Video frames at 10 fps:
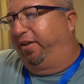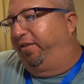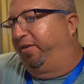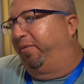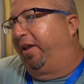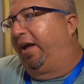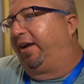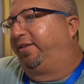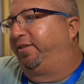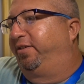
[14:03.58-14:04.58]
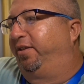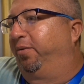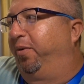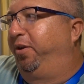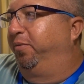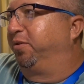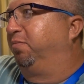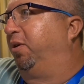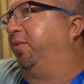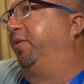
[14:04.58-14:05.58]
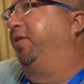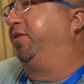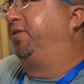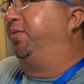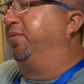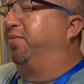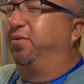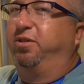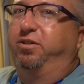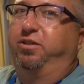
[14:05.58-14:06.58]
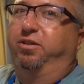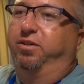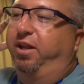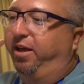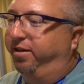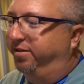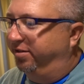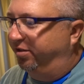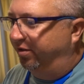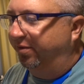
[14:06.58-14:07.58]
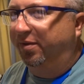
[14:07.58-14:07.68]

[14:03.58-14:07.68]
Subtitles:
out there and relax. The wind was blowing, so it was real nice.